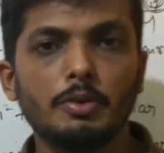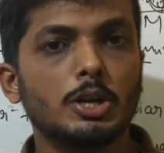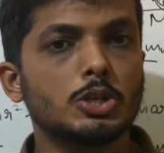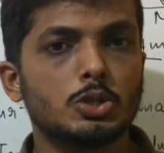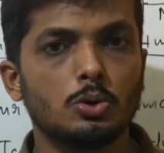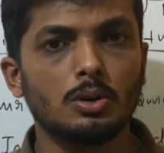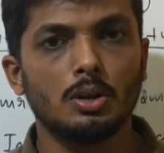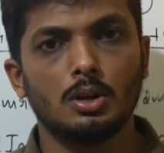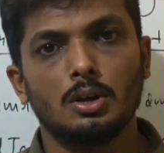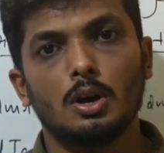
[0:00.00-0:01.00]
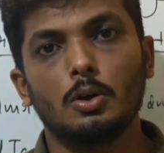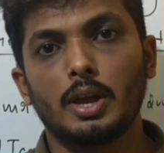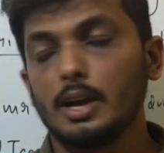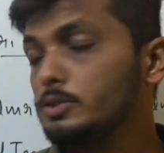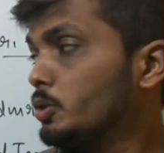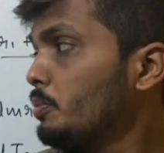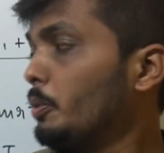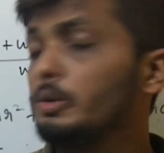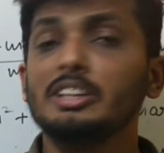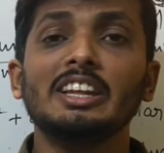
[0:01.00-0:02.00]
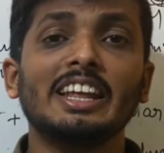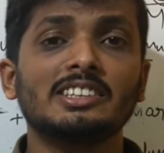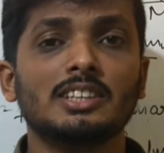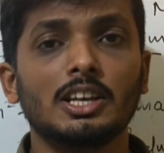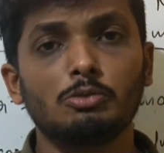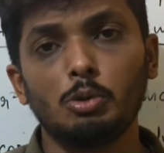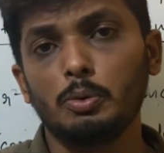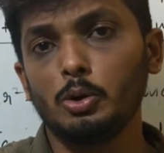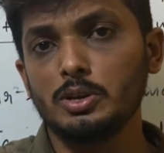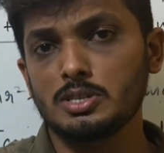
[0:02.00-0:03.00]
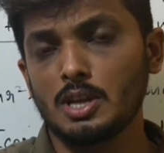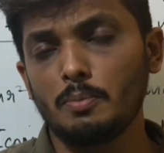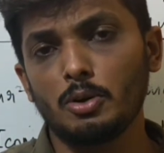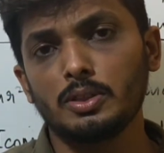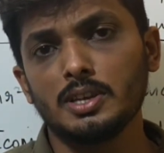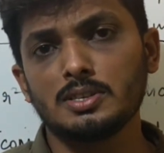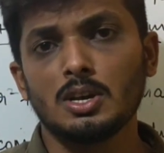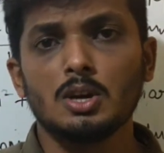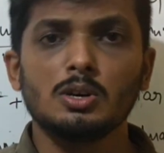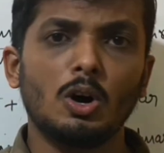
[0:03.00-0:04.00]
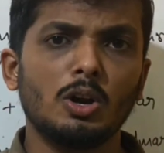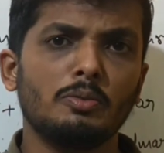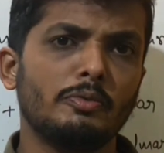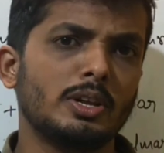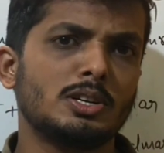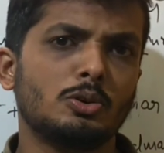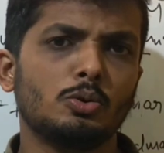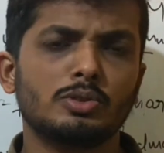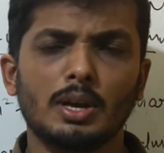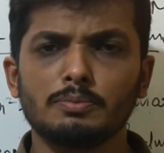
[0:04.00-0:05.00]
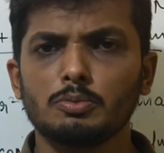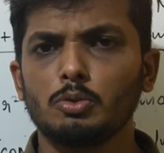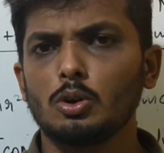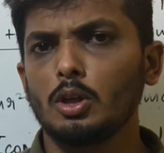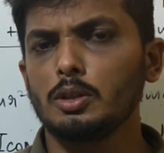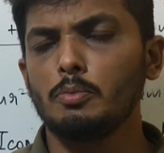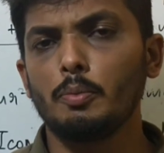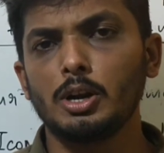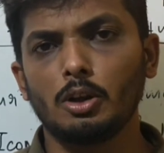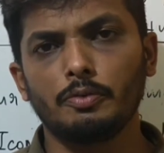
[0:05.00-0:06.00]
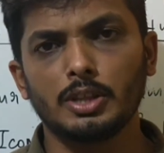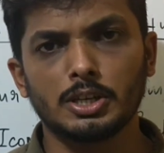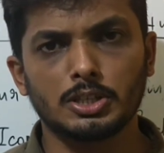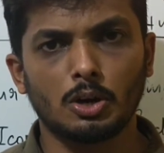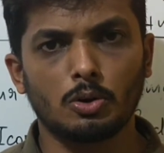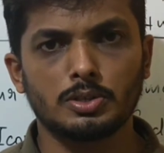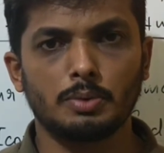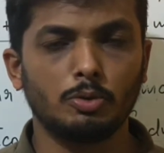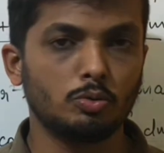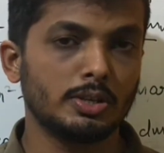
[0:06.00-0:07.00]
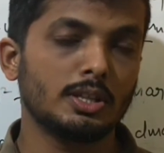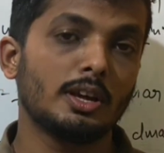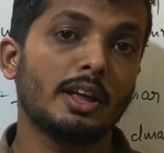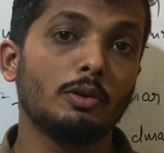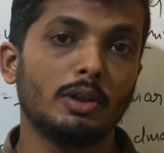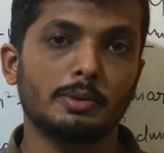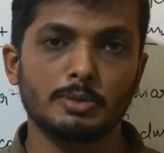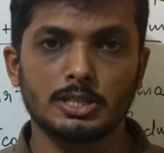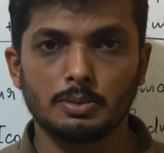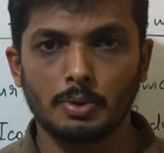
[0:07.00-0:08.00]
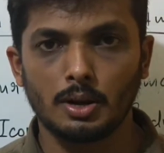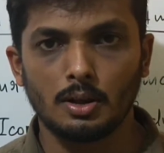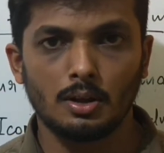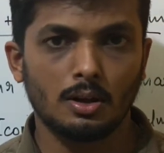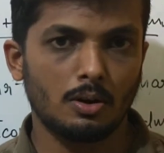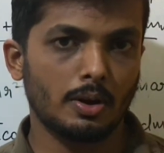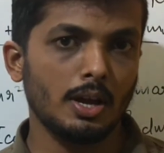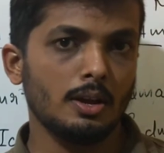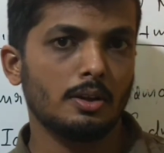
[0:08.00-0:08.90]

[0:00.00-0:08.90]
Okay, have you understood? Okay, so probably in the next class we will be doing some on this, or we'll do some more on the moment of inertia concept using the regular principle.